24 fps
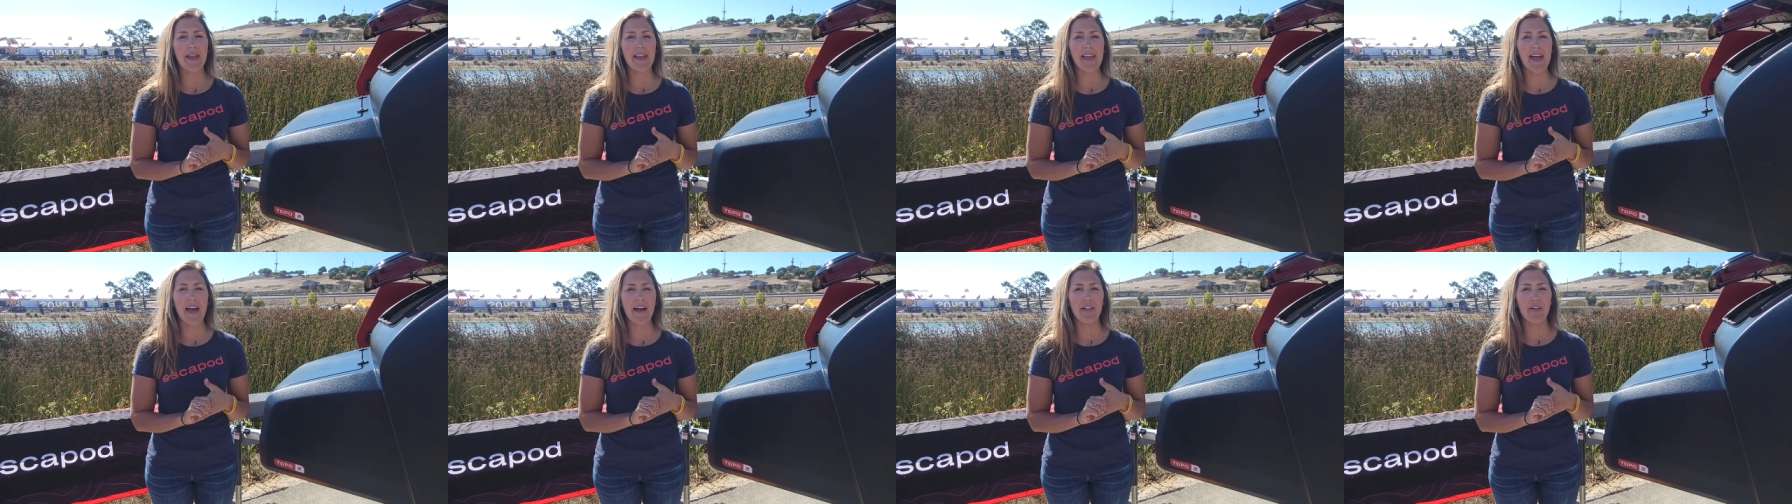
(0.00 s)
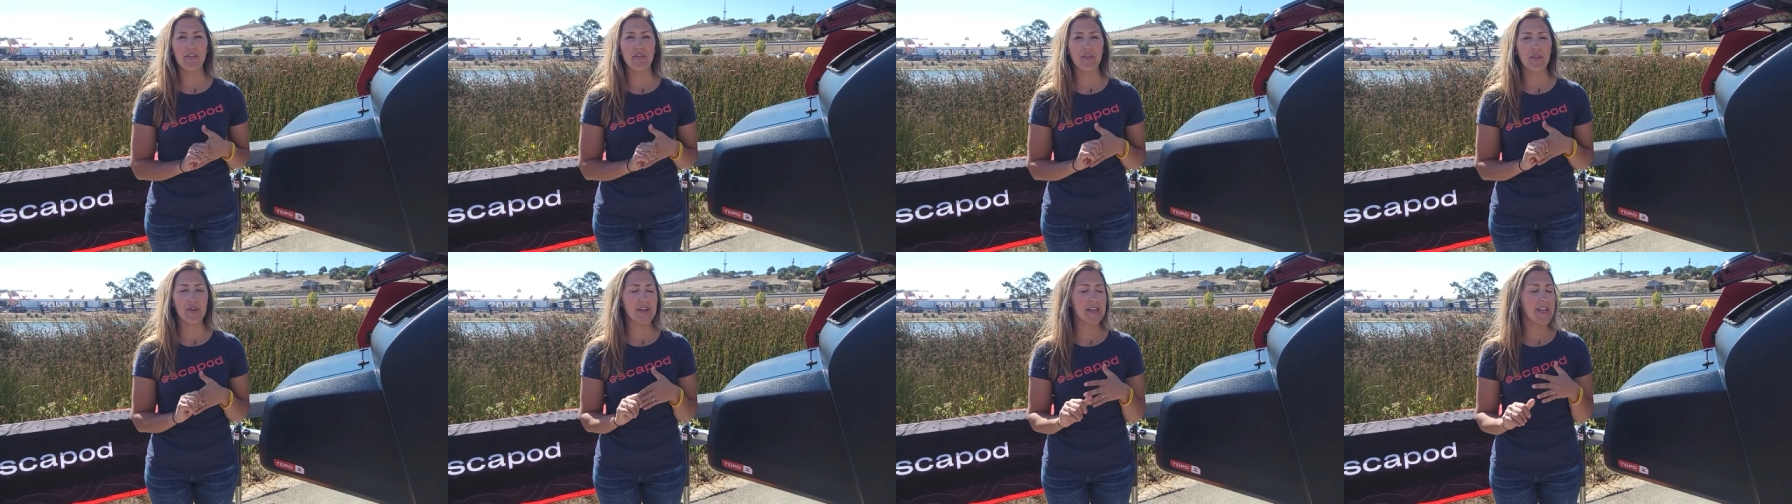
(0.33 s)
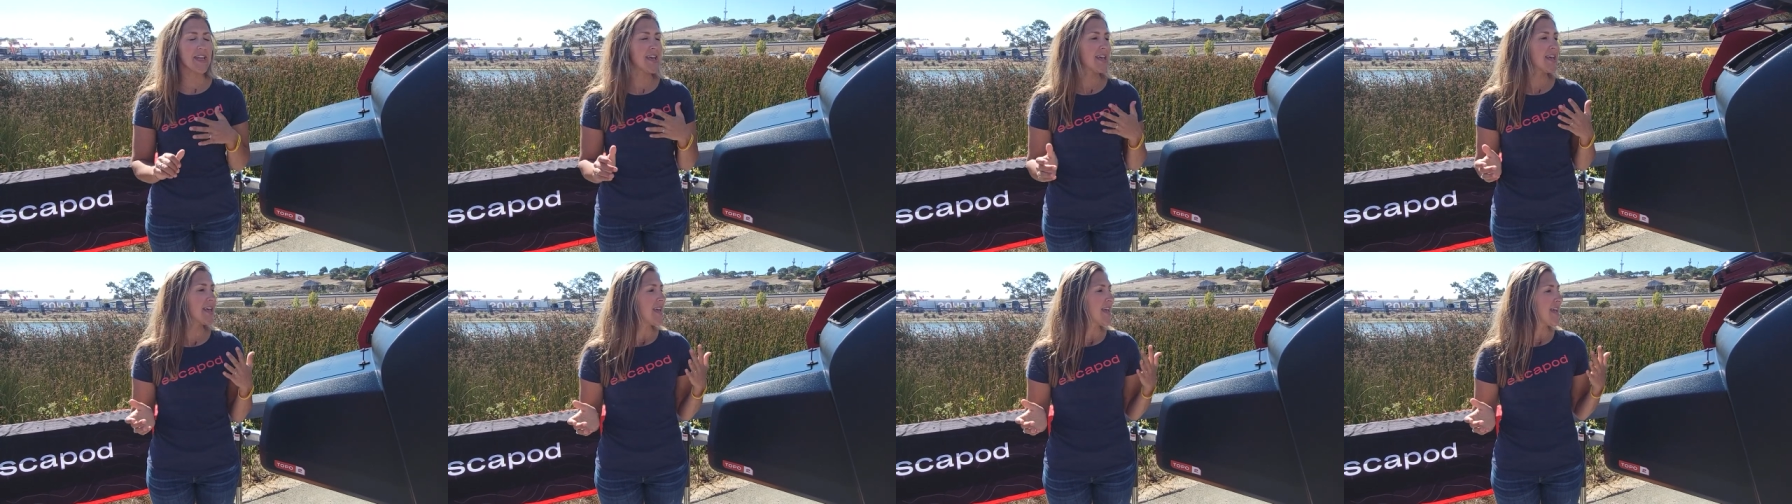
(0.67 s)

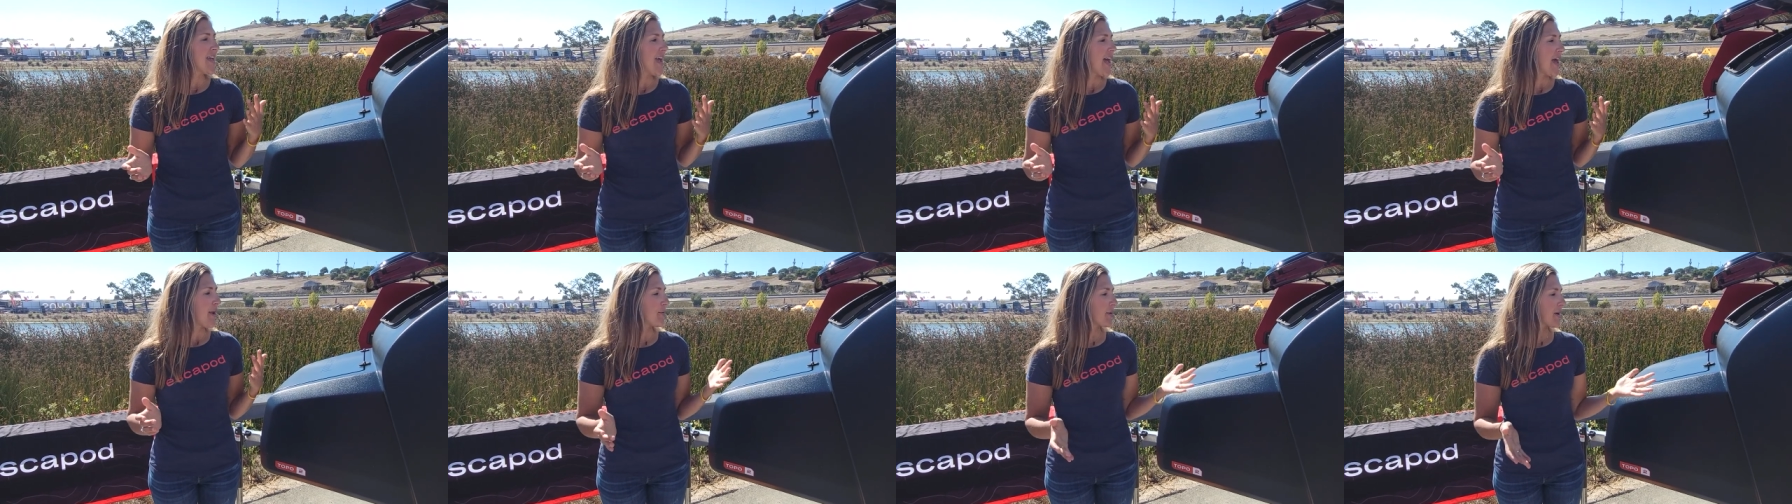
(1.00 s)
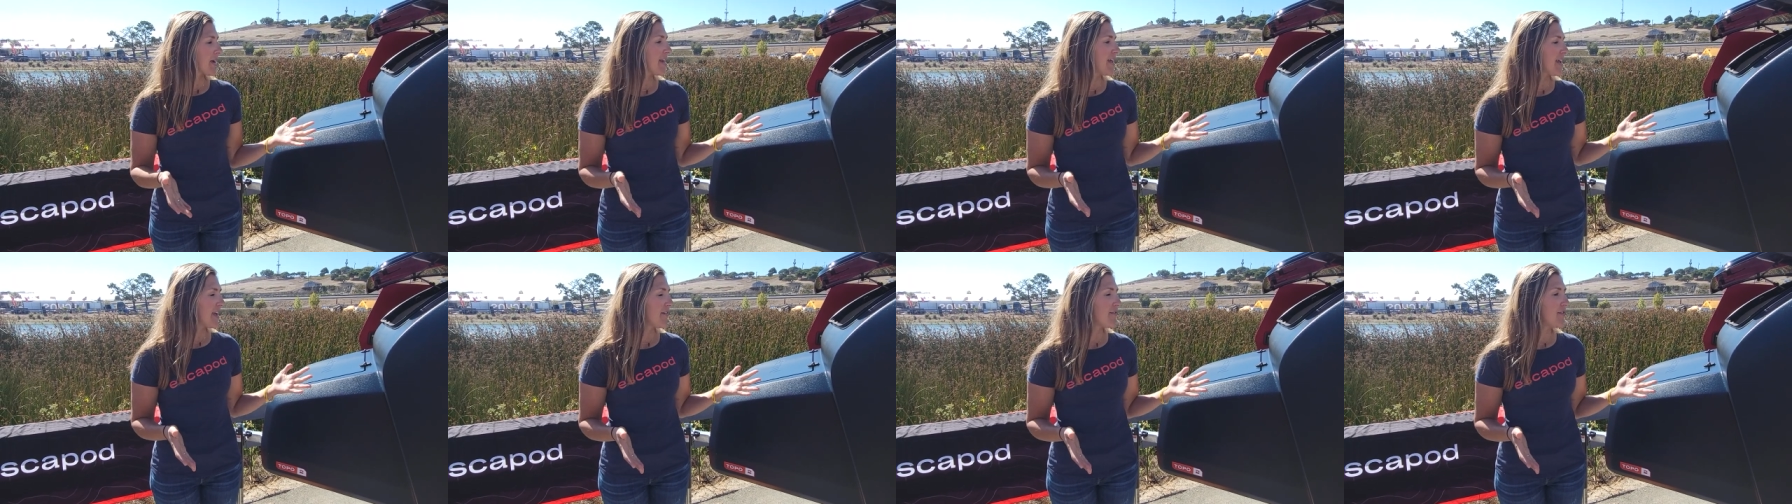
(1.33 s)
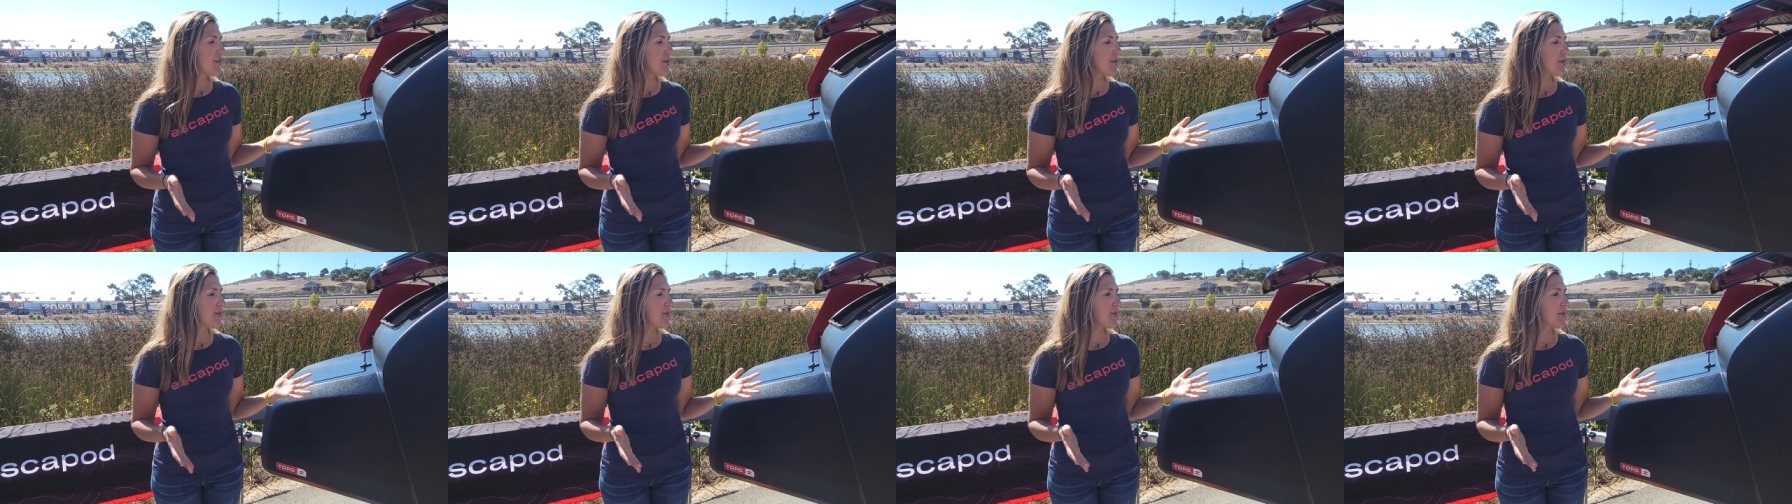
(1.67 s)
California. And we're going to give
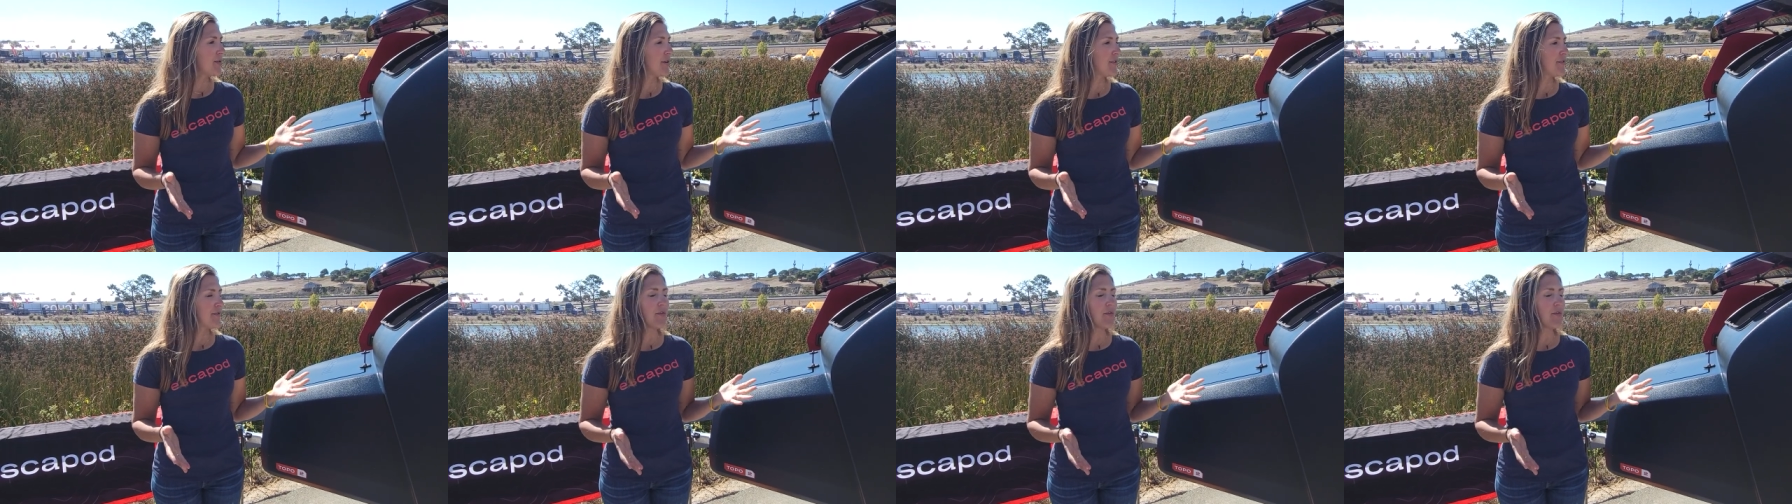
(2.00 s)
you a